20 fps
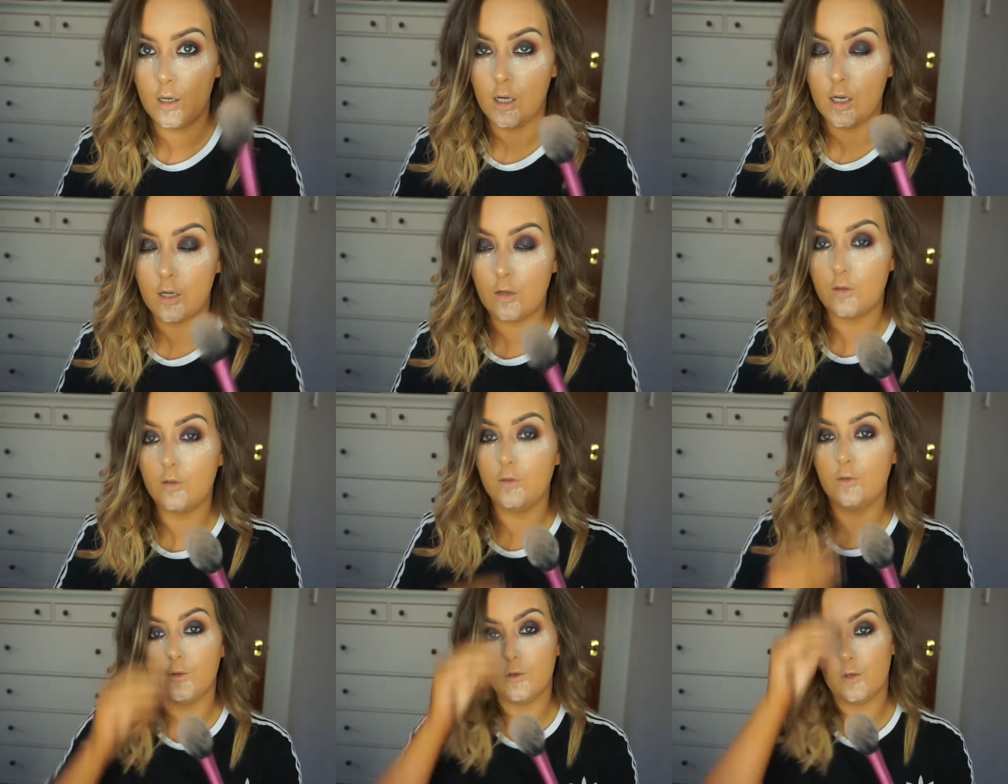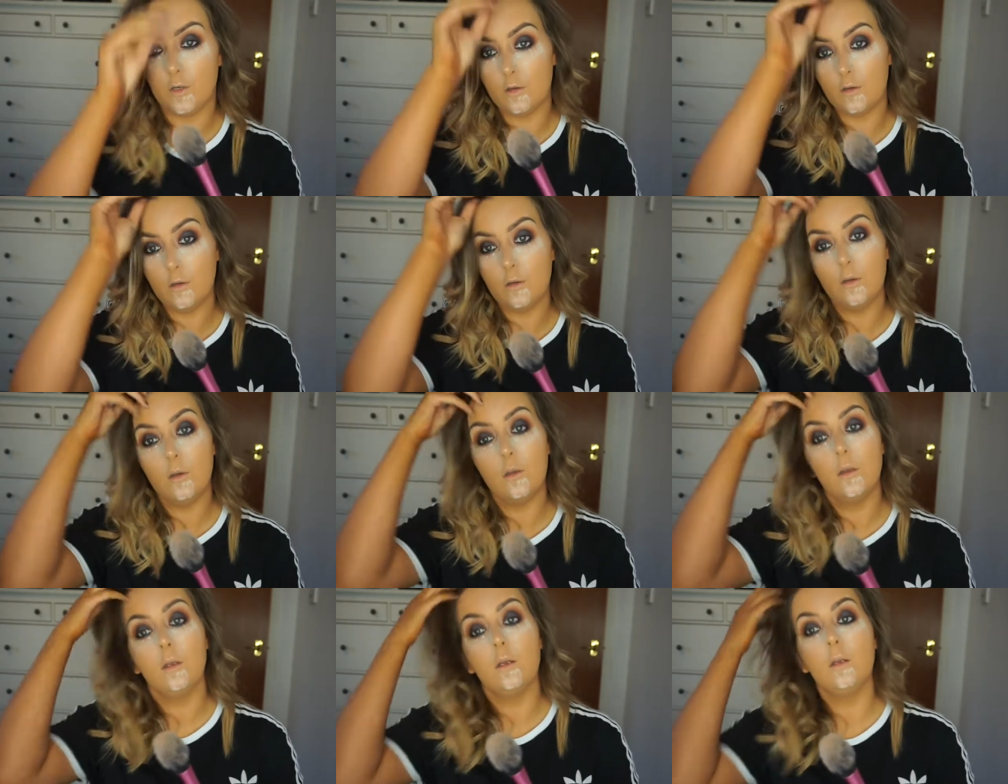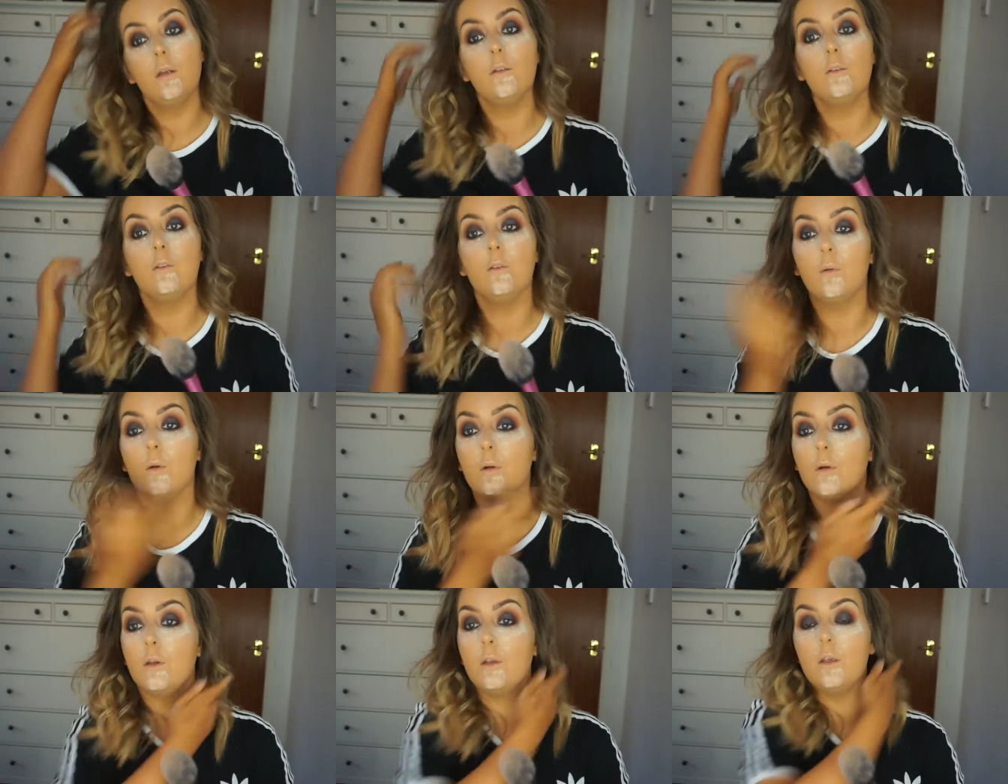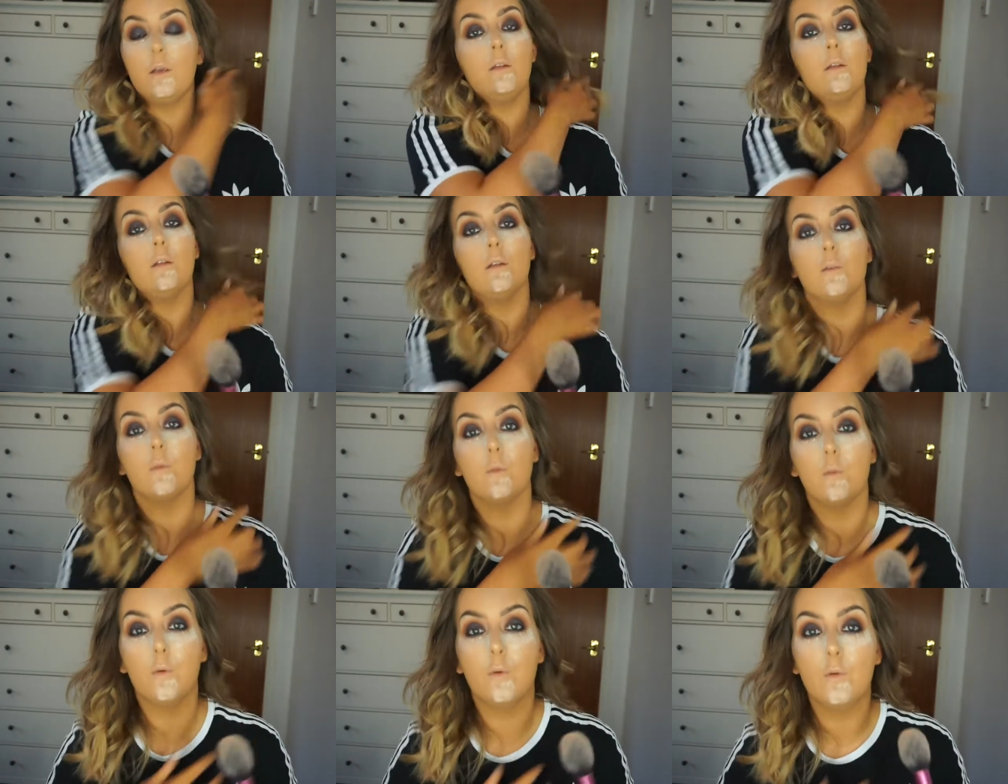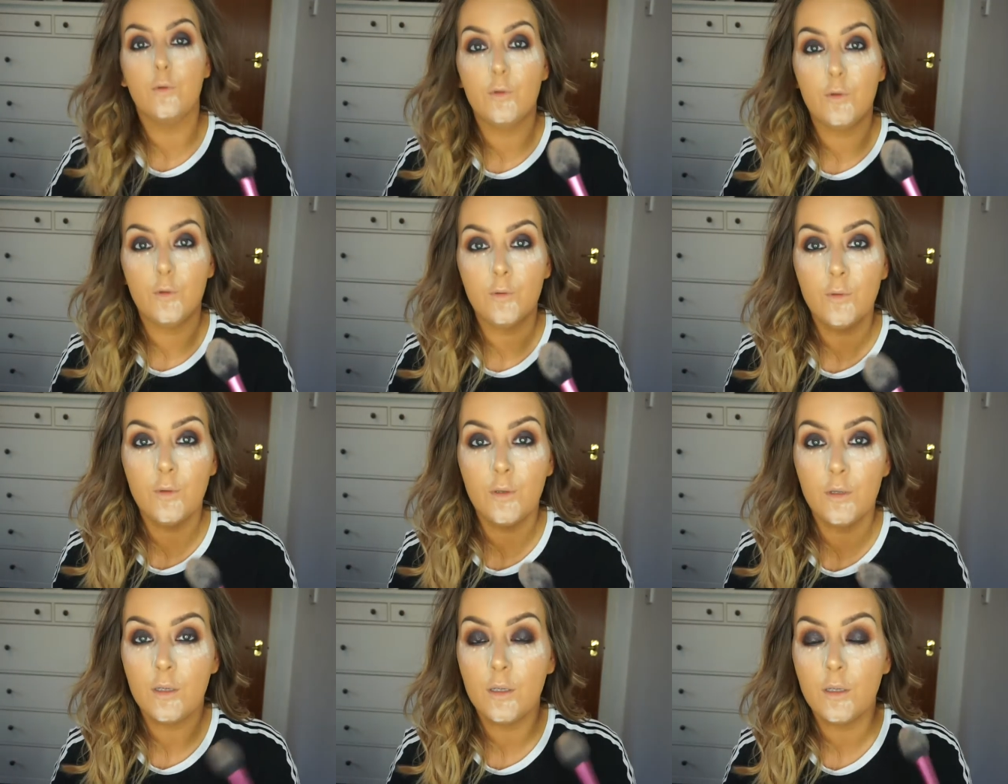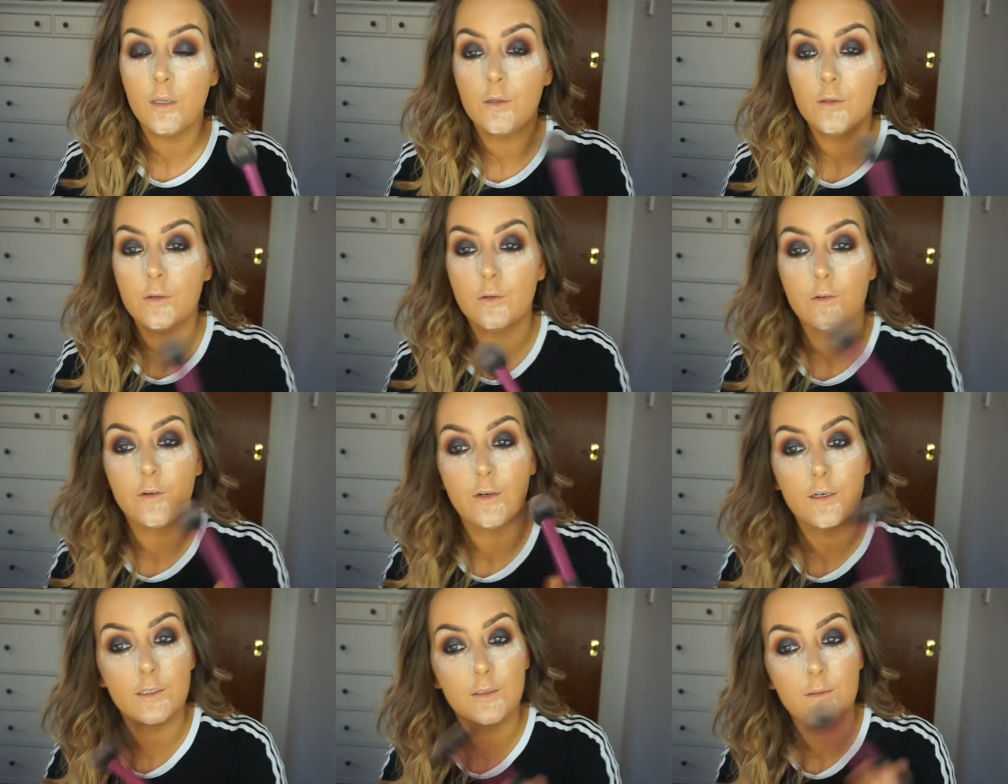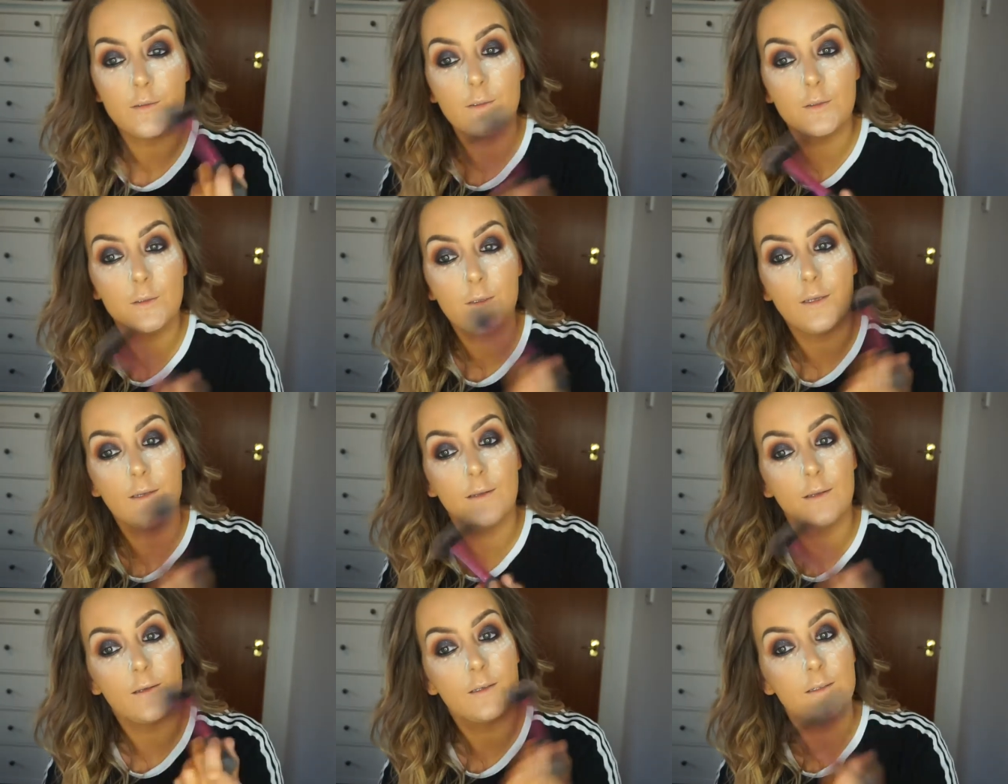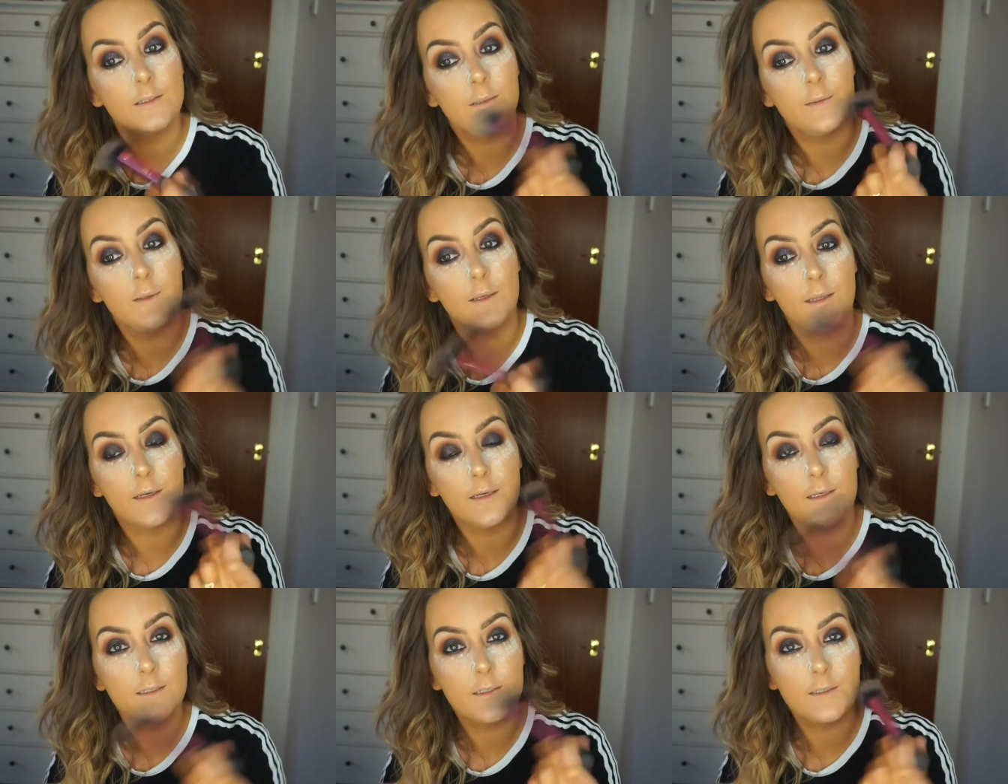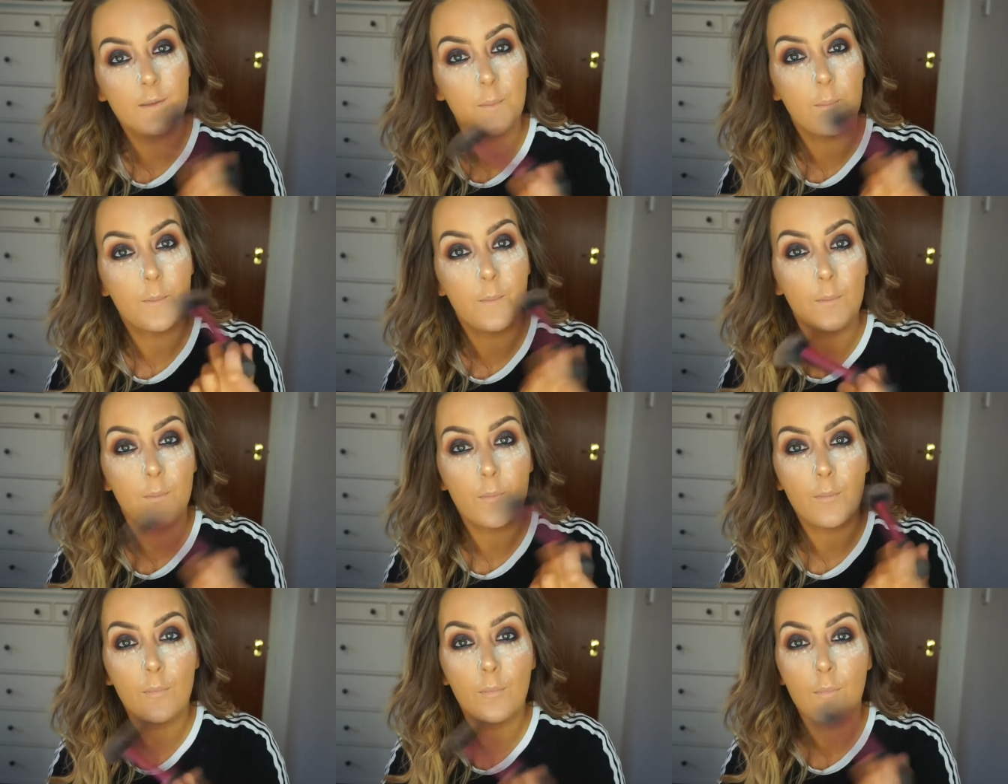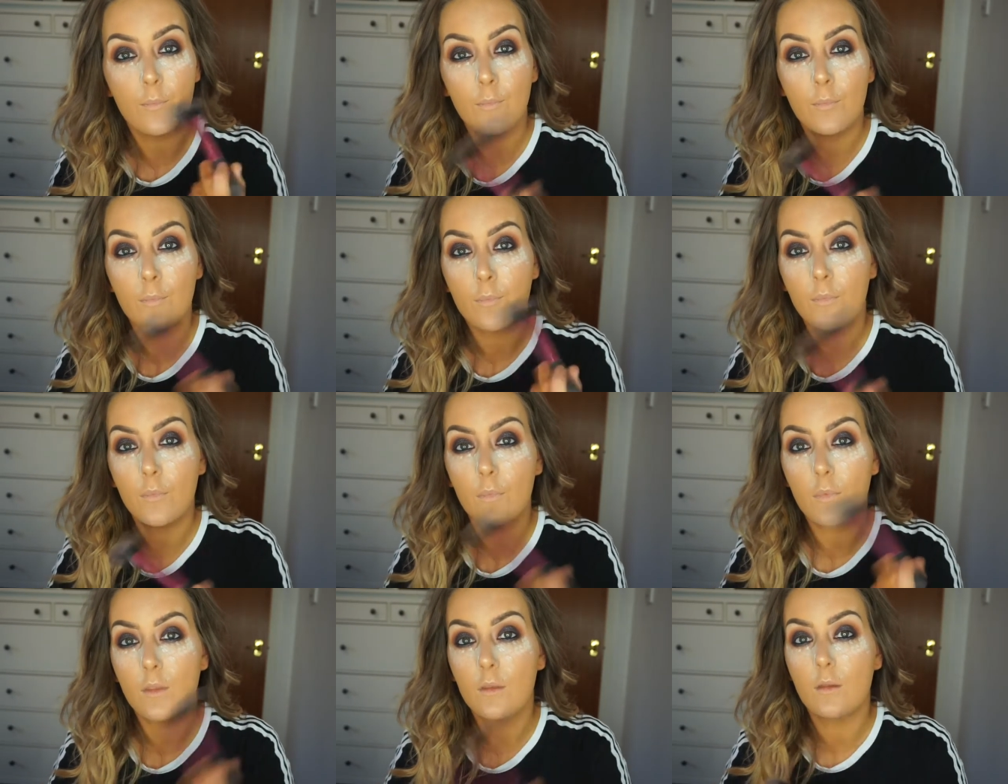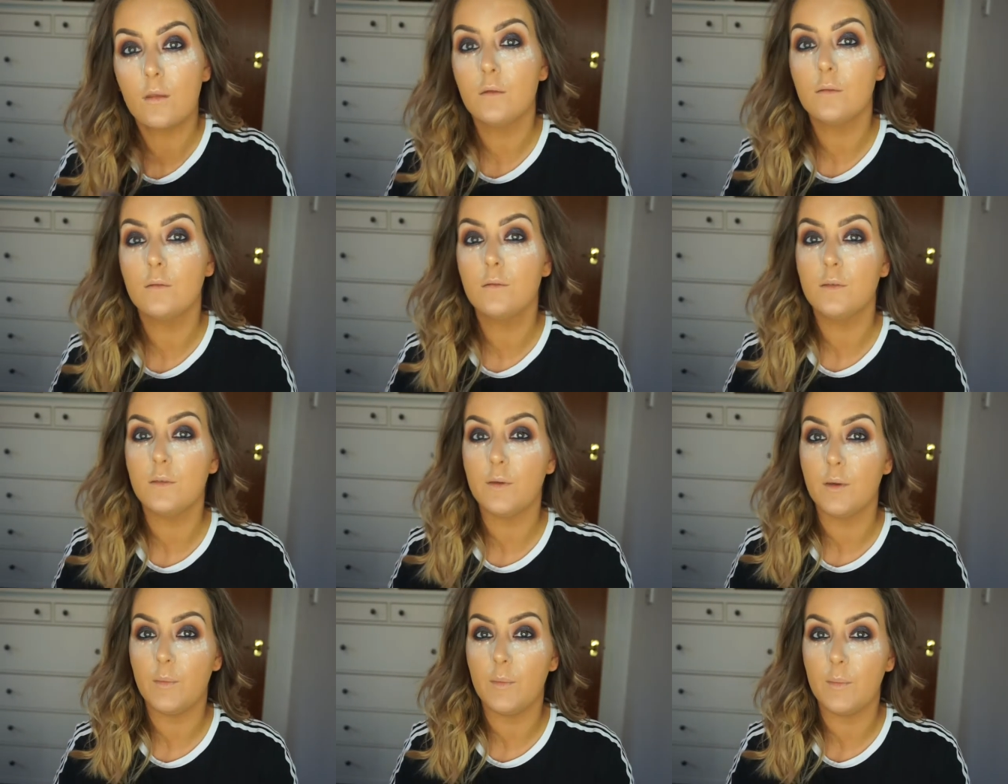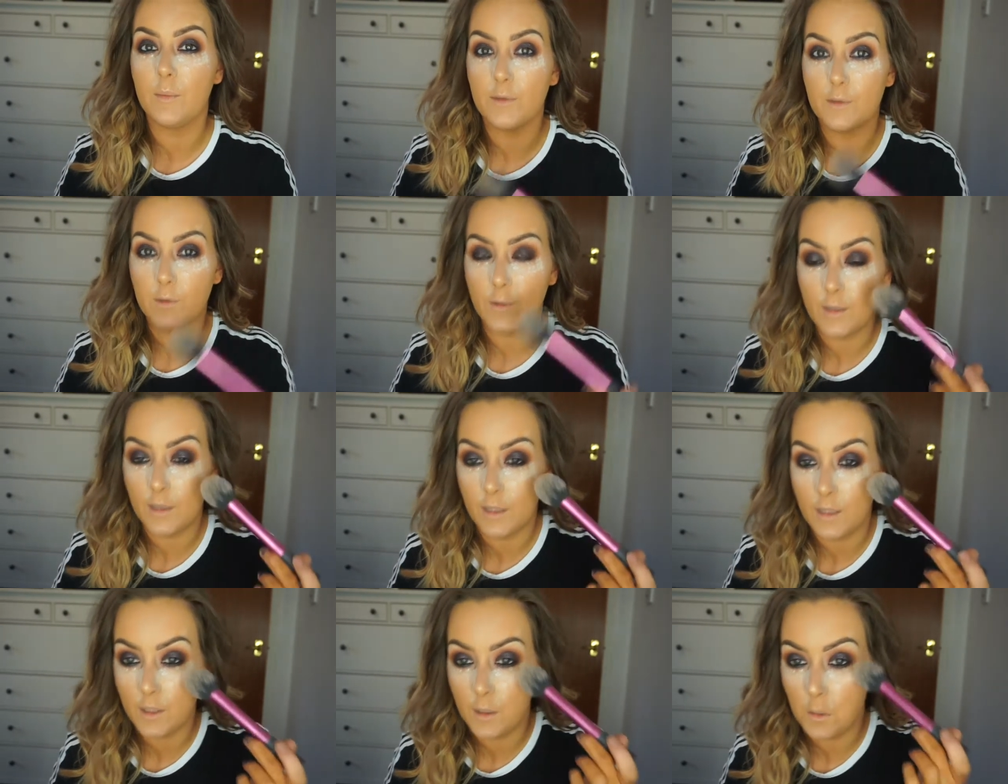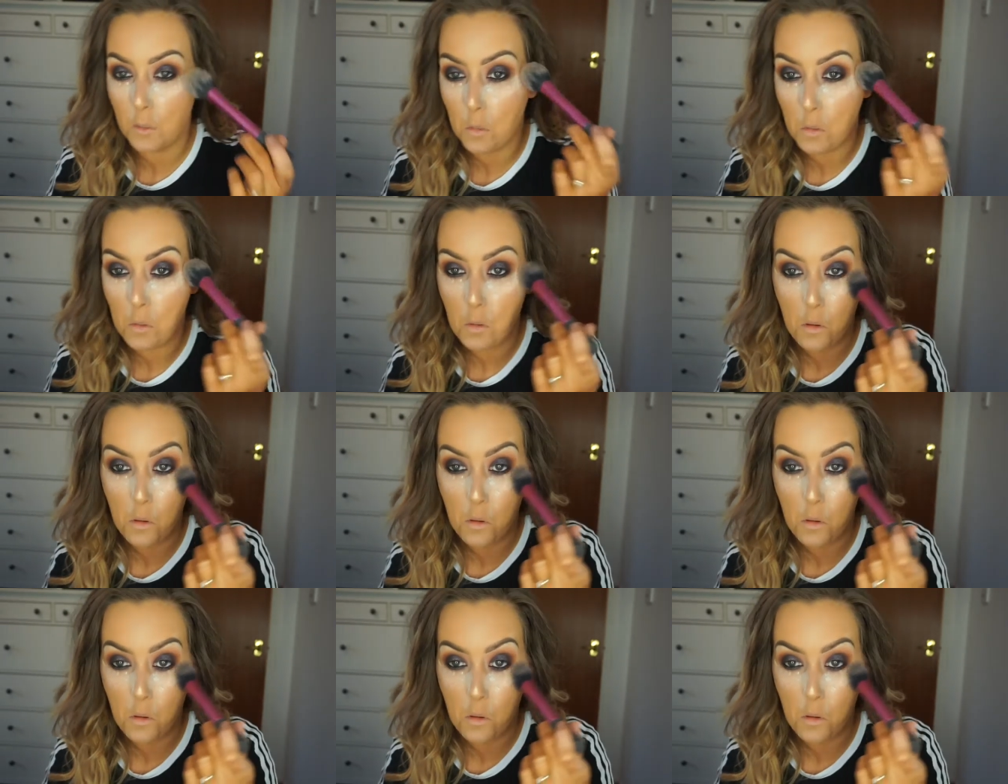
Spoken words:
a contour. So that's what we're going to do. So first I'm just going to dust away this. See, that maybe it's quite light.